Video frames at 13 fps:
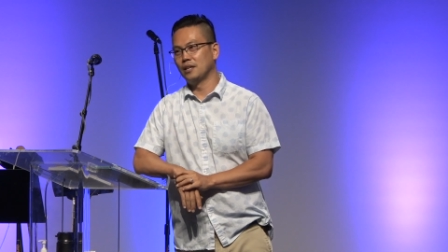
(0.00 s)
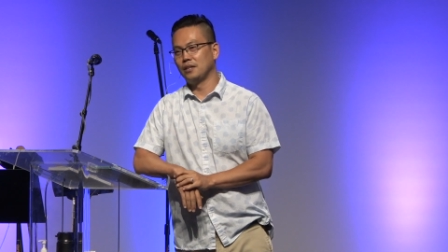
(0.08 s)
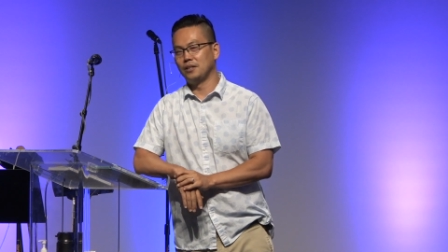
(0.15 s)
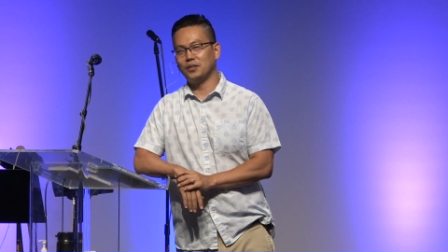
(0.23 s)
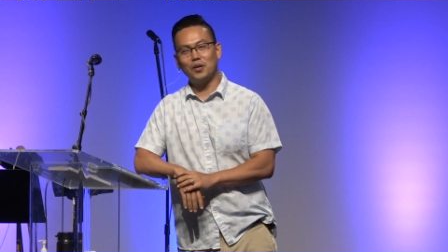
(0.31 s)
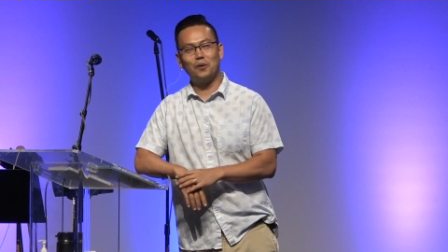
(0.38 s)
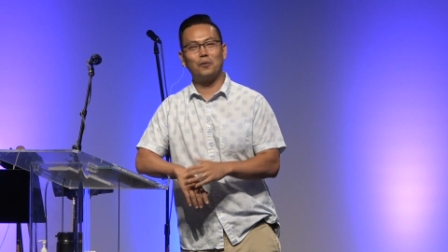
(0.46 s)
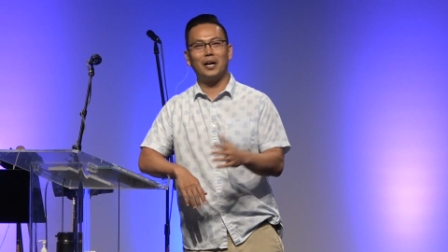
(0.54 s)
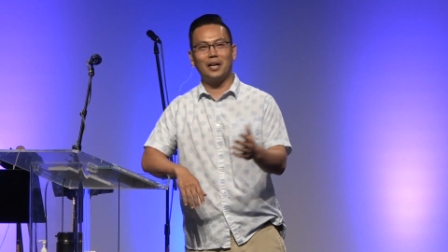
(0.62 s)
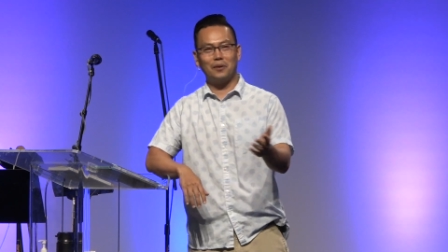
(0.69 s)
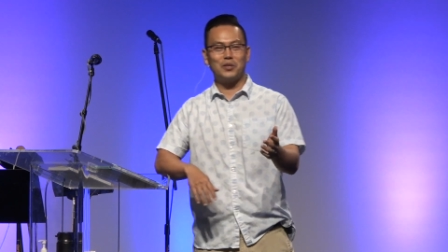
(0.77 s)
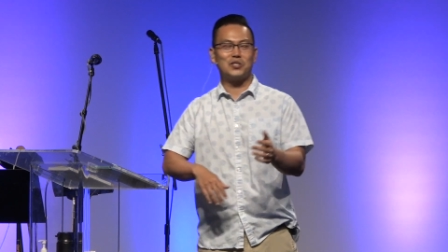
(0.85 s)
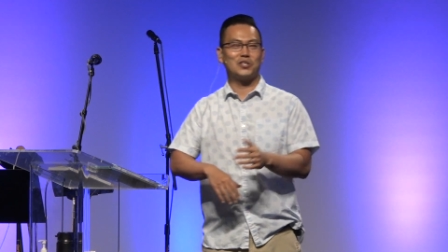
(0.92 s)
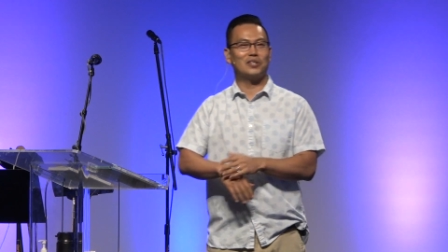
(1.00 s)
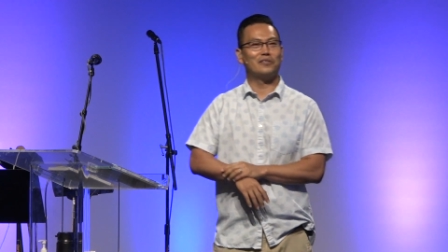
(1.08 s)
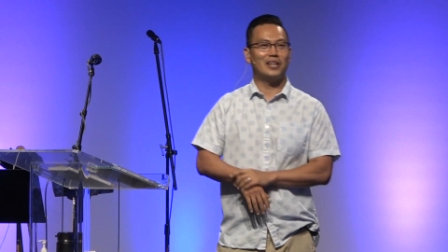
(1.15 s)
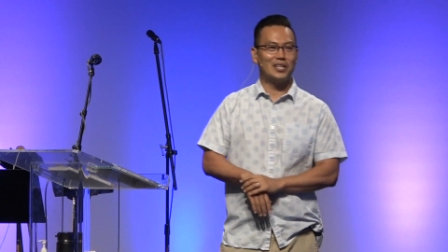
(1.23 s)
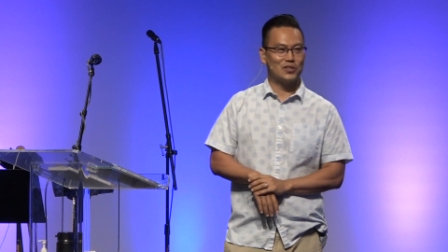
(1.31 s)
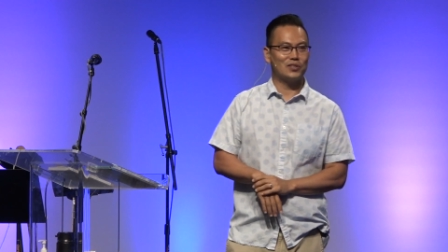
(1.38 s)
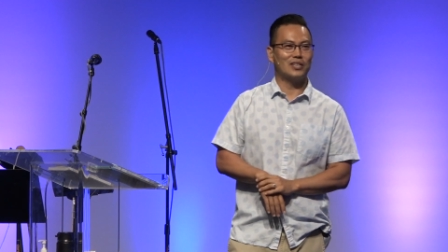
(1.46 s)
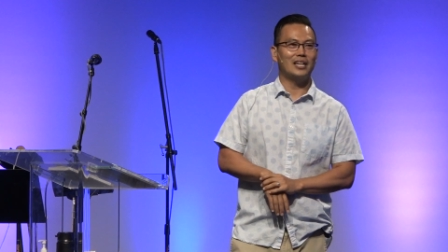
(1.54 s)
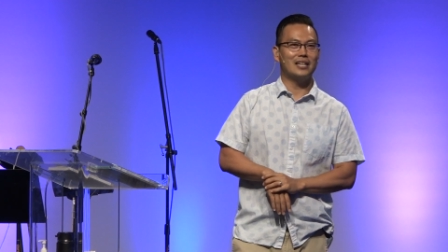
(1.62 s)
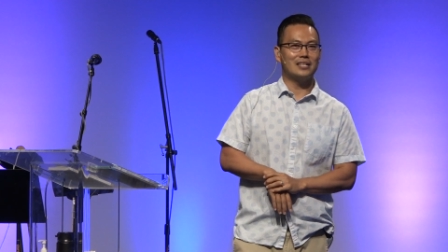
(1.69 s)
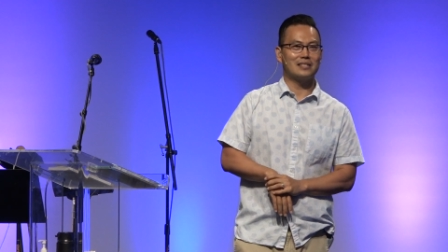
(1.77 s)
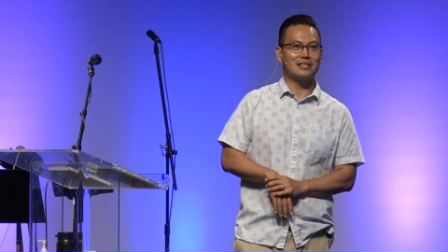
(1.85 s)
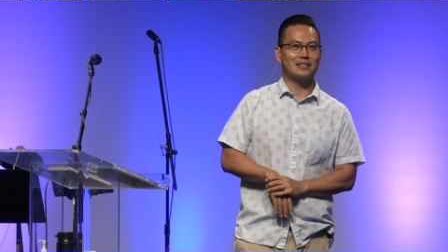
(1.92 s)
You know why we should
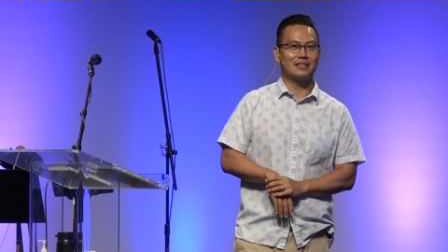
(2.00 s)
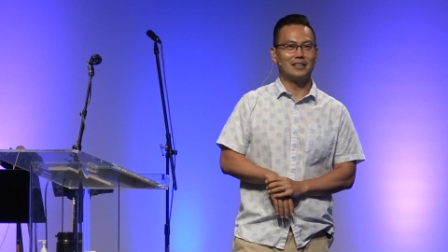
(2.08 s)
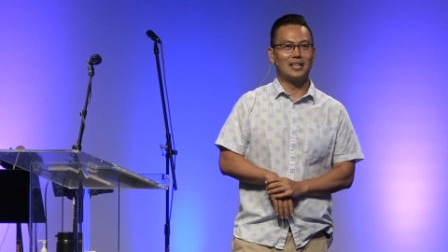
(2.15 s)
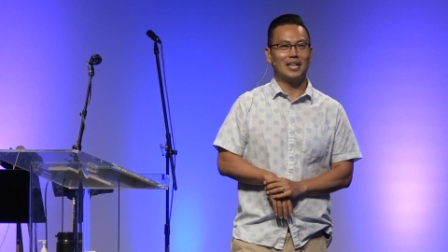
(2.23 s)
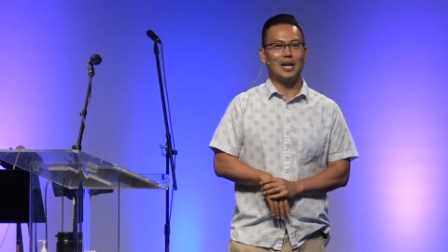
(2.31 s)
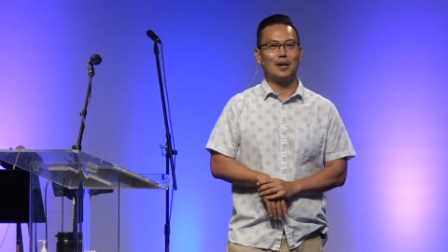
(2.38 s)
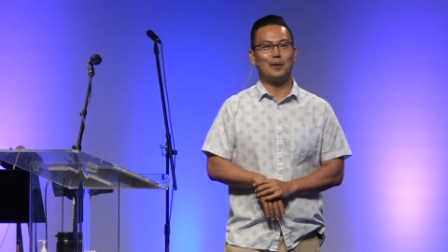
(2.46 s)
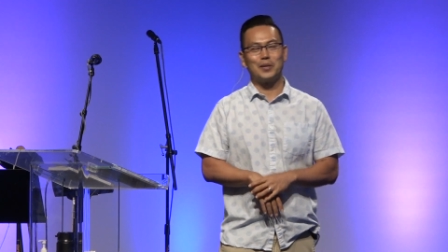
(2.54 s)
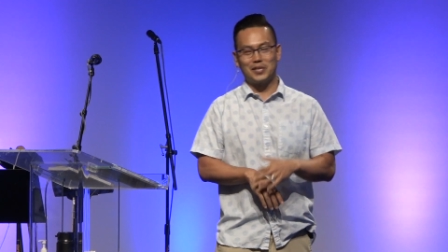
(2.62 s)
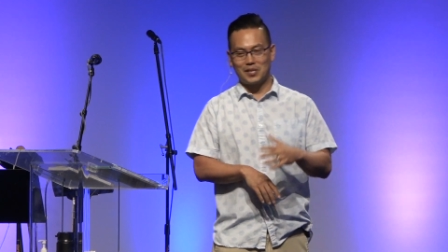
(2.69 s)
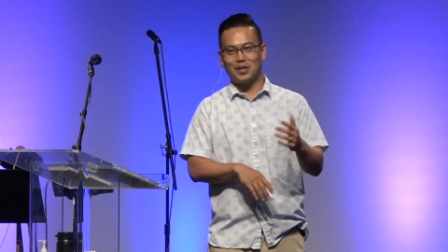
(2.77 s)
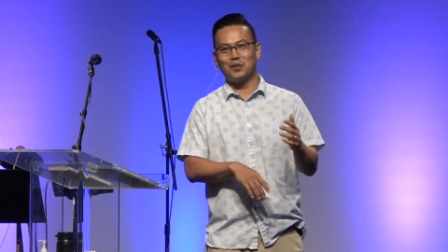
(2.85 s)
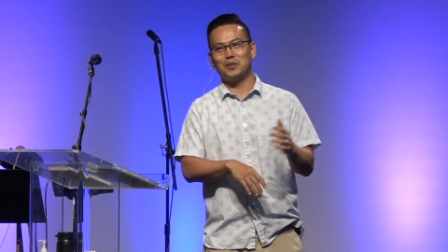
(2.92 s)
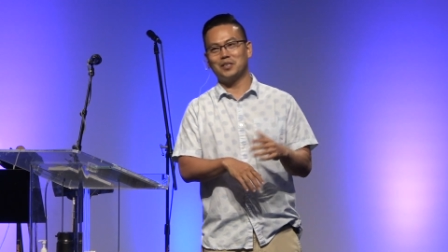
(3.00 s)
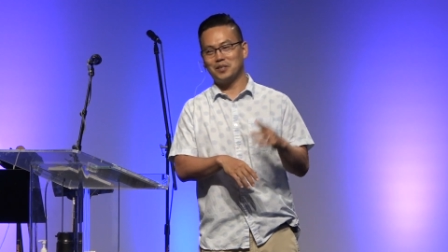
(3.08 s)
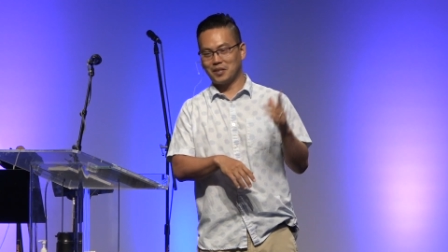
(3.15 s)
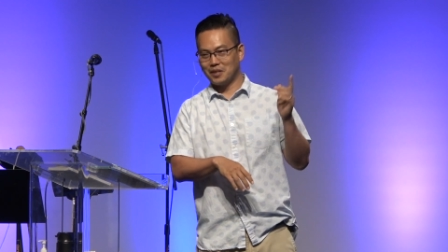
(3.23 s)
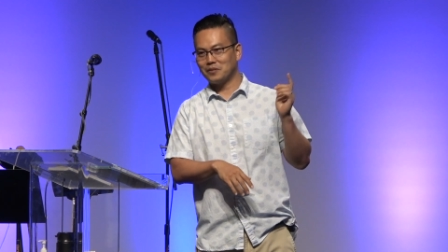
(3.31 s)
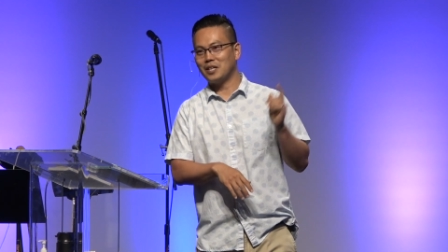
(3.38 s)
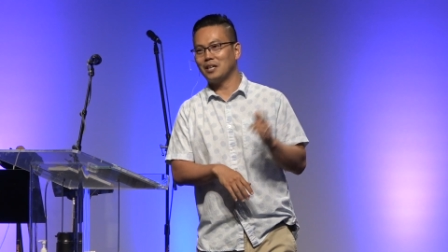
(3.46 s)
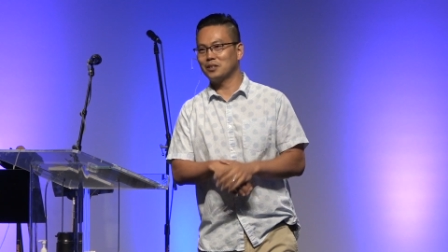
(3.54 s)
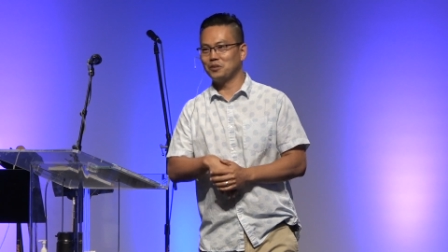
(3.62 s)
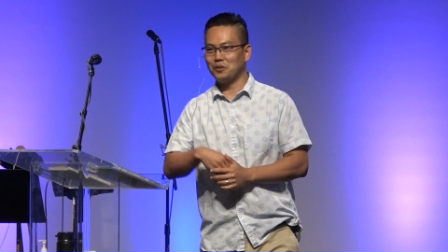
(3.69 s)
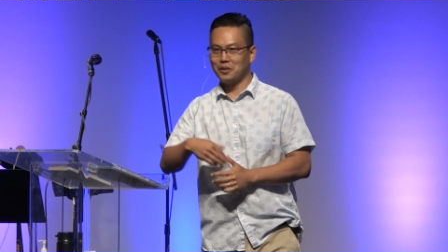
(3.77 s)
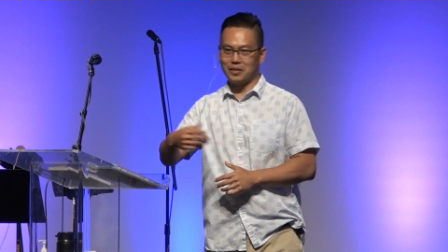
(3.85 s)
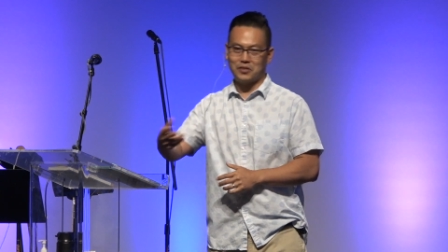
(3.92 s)
evangelize? I mean, it's not only to give God
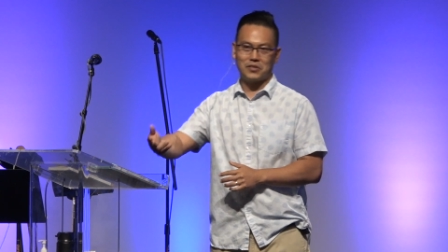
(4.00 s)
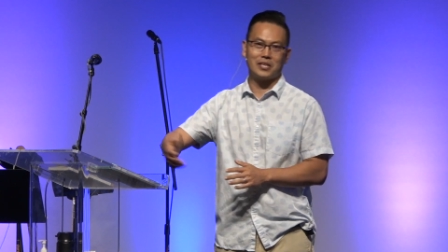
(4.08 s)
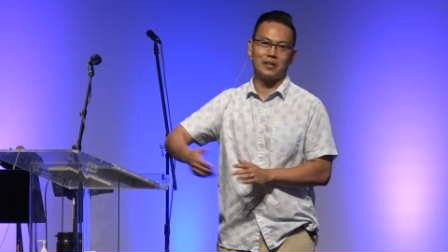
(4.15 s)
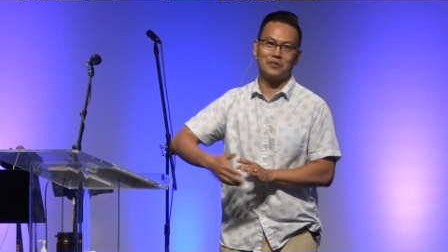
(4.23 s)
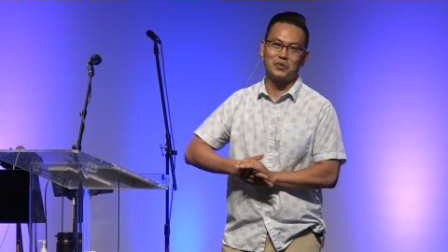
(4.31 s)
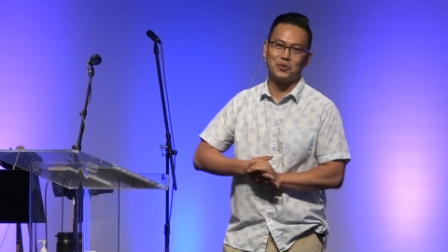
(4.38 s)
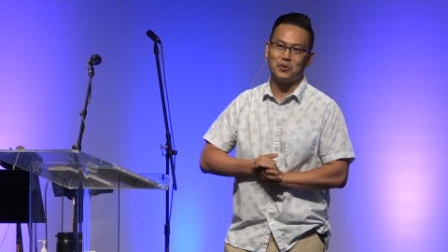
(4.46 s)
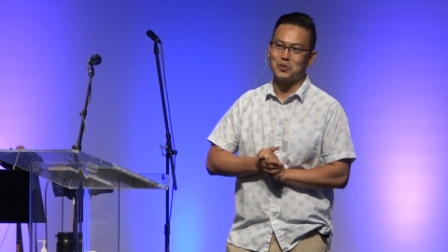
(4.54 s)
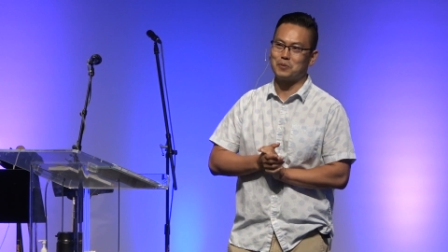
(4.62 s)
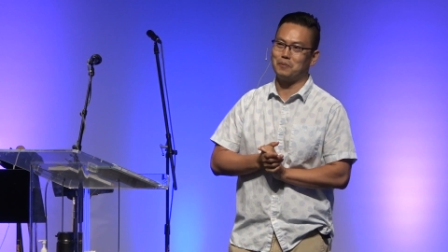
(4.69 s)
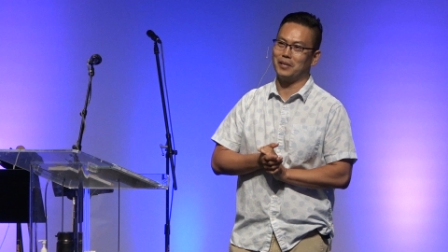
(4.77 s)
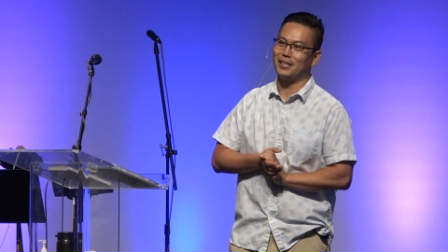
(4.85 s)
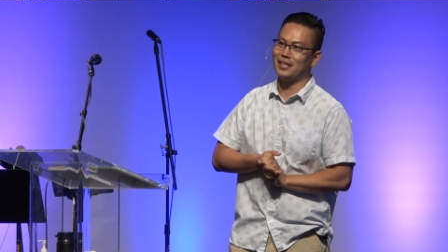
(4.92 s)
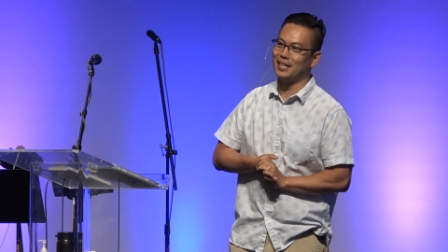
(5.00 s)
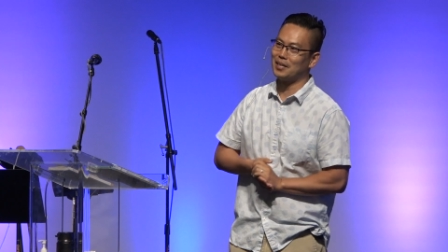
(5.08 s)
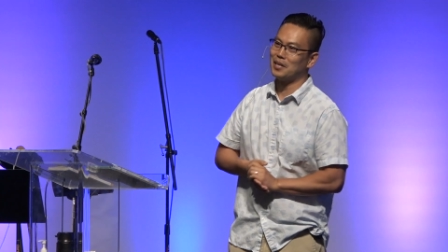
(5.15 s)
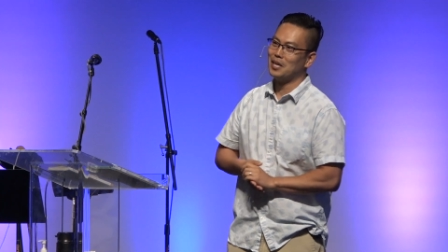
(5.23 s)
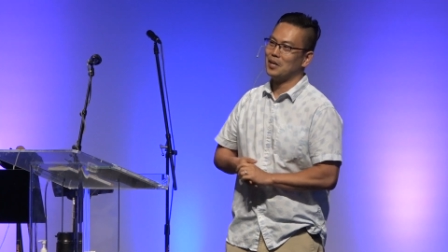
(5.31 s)
glory and to save souls, but like